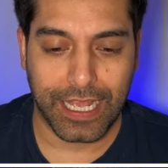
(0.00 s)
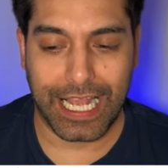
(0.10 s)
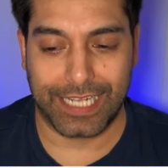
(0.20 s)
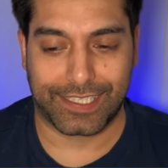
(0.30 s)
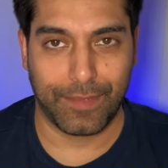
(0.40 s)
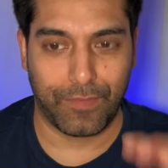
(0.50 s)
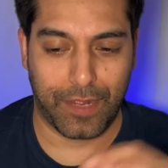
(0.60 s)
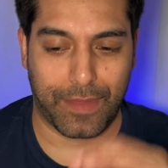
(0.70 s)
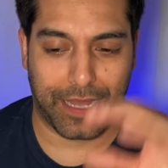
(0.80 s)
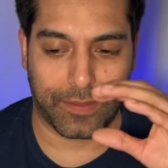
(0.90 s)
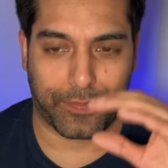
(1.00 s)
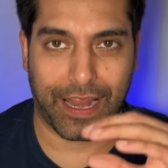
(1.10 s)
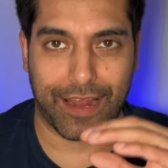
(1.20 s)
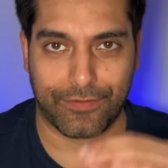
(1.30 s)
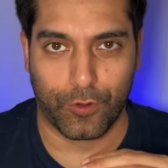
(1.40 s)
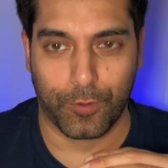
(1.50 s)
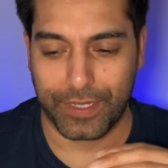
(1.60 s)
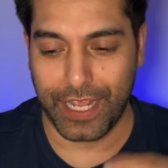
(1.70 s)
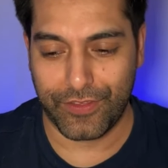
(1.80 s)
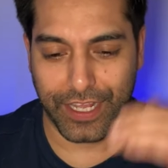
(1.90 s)
it's simply about the platform.
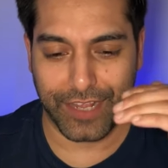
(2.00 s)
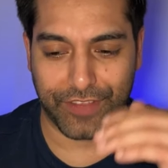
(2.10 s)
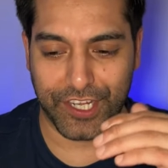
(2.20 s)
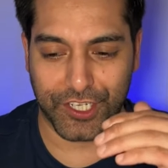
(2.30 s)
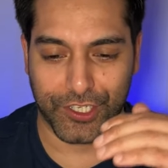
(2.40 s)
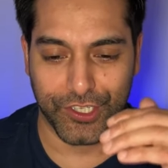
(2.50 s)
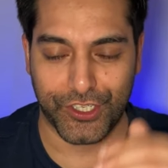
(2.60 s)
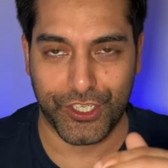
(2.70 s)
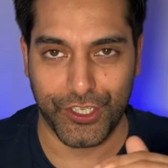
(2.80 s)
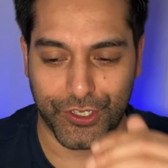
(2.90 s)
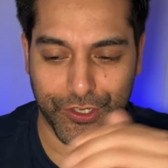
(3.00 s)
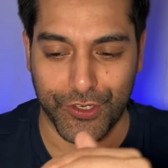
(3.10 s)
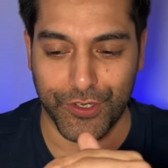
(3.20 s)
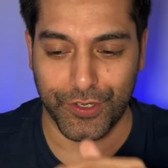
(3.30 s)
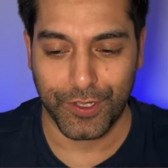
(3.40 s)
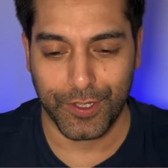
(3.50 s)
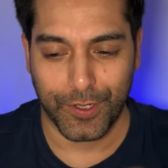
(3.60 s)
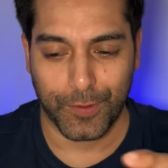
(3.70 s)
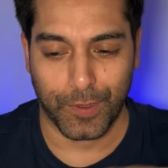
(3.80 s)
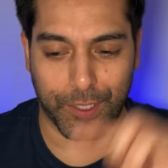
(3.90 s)
They think if they just continue to do
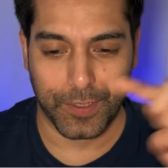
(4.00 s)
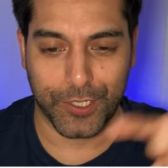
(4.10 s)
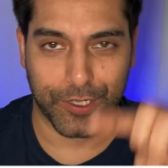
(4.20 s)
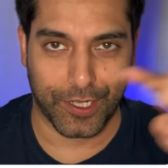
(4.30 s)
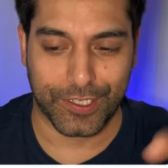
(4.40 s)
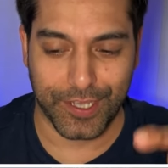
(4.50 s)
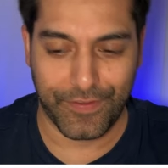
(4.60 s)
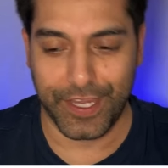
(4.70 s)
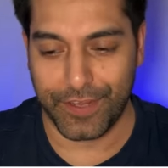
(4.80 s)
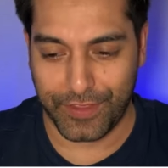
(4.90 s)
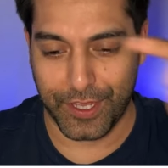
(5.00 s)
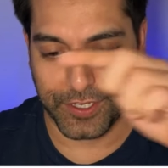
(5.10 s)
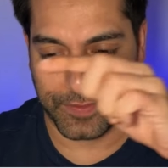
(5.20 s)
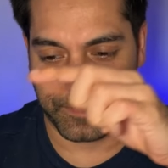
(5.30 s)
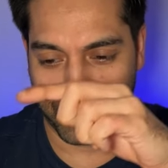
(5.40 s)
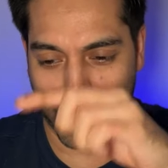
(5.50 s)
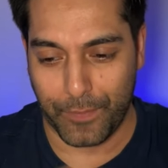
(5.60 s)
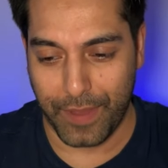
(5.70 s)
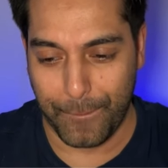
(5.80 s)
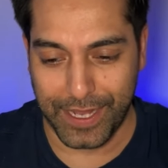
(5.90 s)
what they were doing on TV, if they just
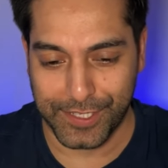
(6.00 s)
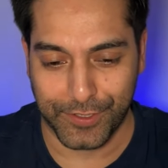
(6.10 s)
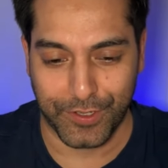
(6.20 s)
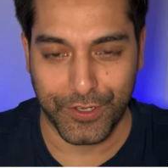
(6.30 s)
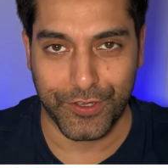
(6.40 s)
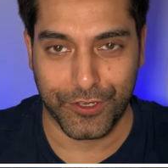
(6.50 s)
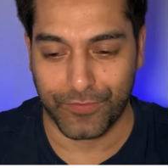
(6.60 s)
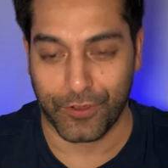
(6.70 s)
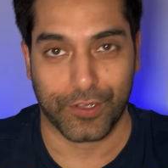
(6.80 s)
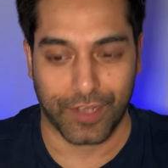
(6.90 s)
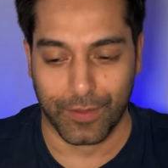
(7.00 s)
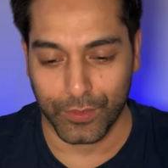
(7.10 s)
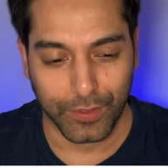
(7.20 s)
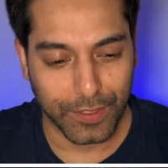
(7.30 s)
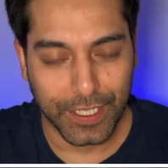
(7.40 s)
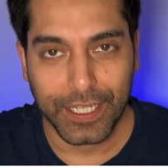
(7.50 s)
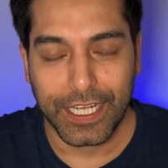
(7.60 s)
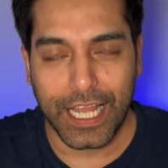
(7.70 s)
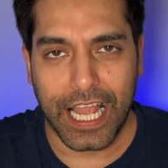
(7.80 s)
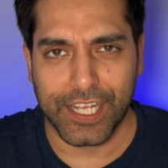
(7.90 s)
copy and paste it on YouTube, for example,
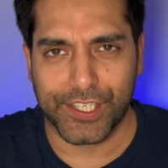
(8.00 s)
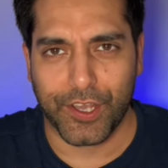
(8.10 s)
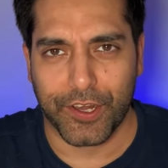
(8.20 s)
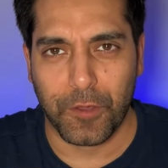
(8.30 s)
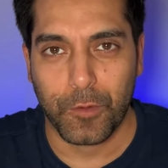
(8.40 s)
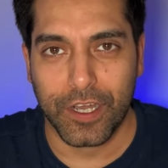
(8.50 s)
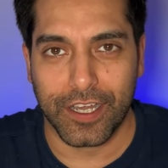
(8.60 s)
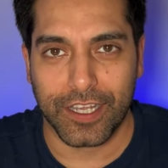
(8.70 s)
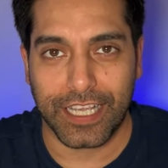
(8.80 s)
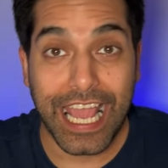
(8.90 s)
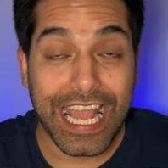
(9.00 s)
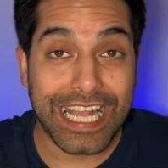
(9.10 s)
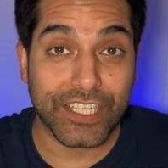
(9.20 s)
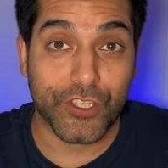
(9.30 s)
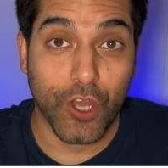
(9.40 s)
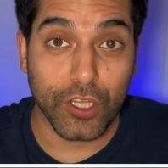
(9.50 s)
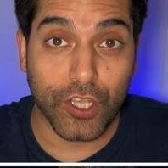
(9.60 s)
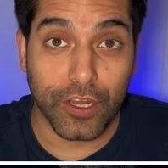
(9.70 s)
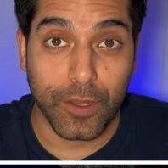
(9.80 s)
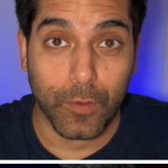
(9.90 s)
it's gonna work. It's
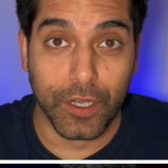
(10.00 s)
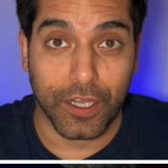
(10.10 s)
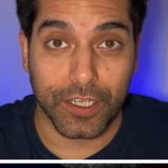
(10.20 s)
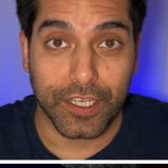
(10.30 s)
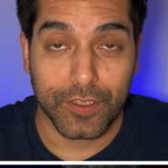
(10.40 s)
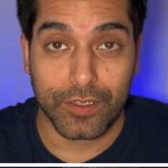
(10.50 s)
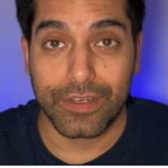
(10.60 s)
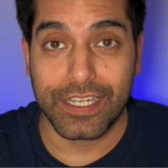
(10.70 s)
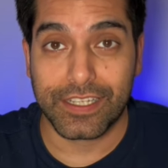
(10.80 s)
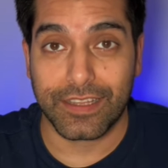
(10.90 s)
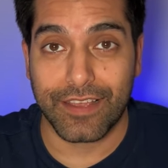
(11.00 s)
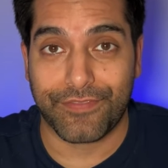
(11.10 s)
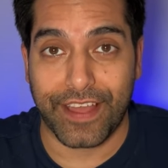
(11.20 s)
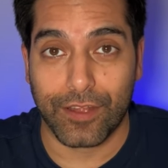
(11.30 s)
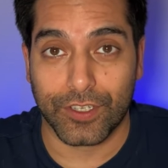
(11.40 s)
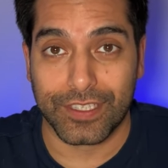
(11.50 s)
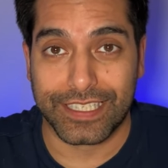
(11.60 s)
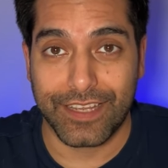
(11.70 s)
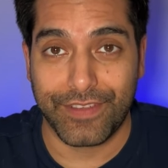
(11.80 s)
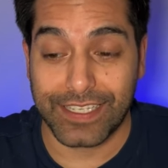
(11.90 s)
not gonna work. The reason they failed on
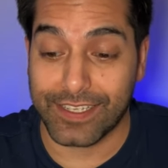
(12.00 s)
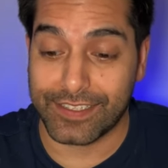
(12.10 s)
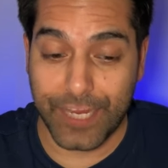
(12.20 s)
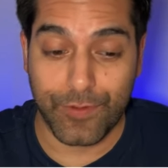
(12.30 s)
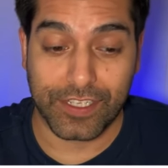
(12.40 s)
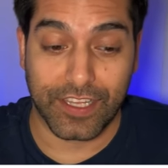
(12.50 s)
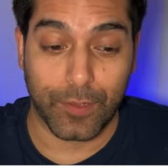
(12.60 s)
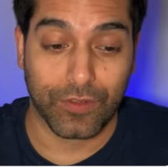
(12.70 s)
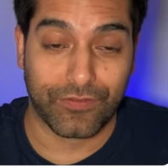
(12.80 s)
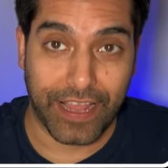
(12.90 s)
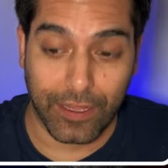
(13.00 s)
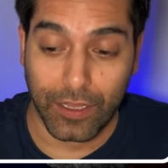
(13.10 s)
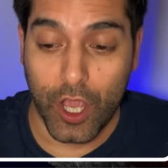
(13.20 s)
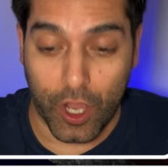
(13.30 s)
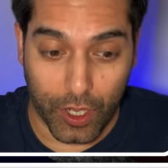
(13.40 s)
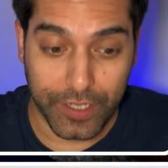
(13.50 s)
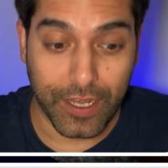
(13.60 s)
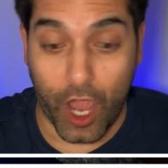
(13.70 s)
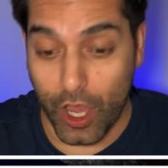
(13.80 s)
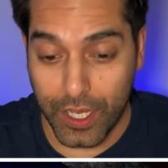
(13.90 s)
TV is the same reason they will fail on
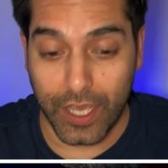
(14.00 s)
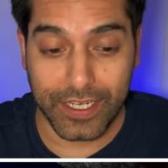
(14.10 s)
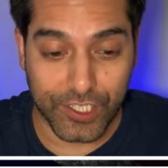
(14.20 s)
online